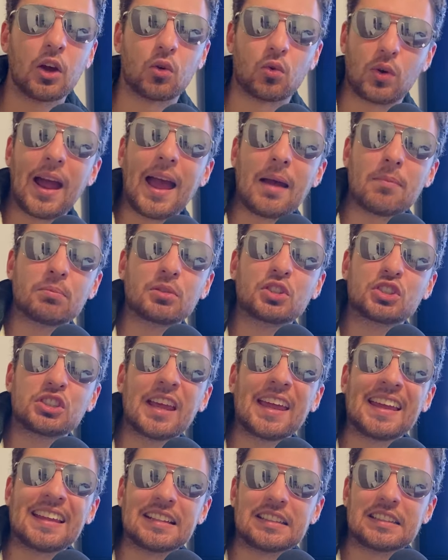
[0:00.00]
Rap
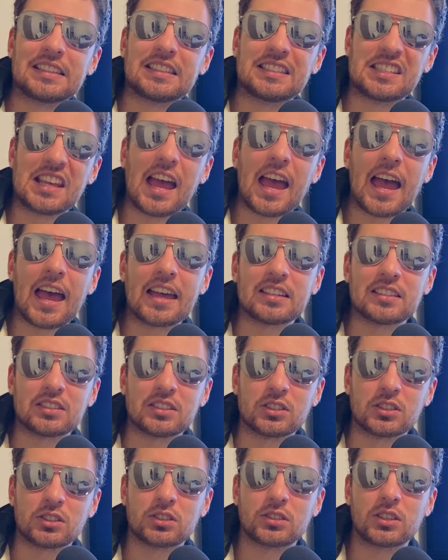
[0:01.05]
Sheet
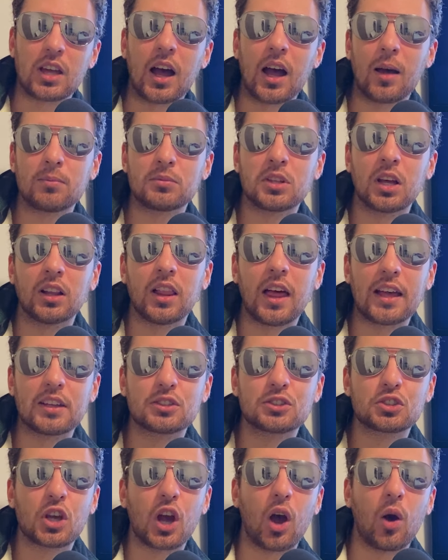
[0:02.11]
says Tom
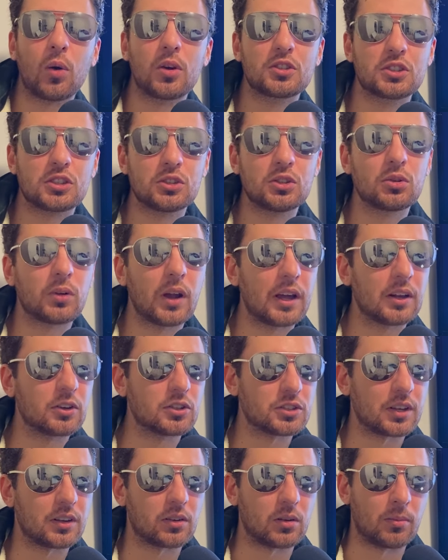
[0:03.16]
Telesco is the new
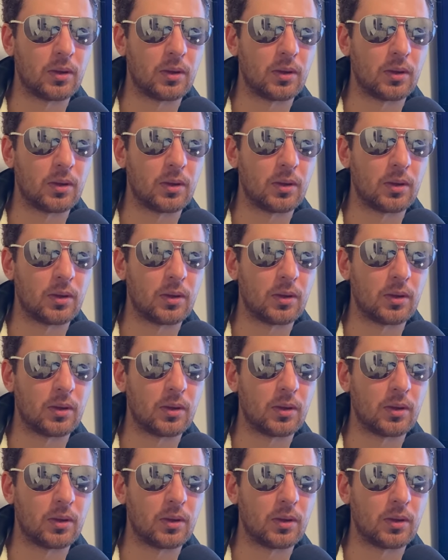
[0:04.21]
Raiders general